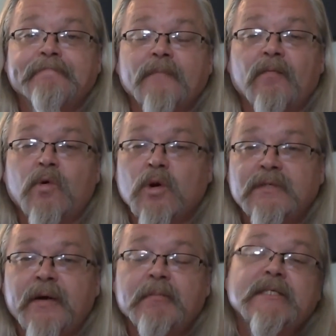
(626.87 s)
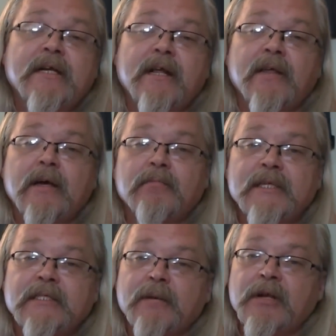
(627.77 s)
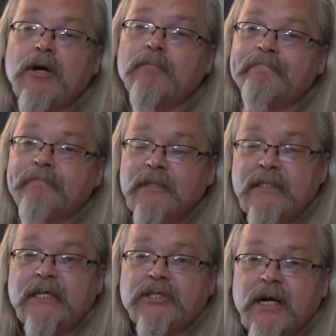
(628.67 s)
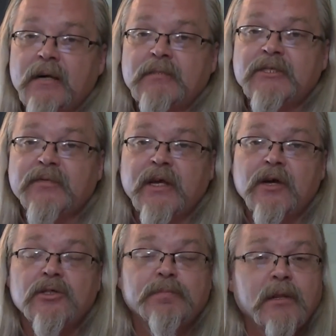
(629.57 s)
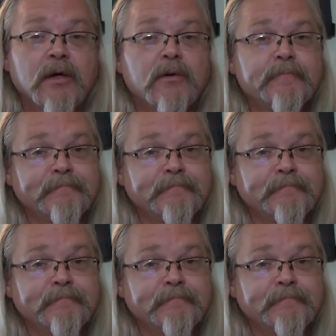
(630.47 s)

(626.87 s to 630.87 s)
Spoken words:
Of course, if I missed anything, please let me know. Attach your comments or video below.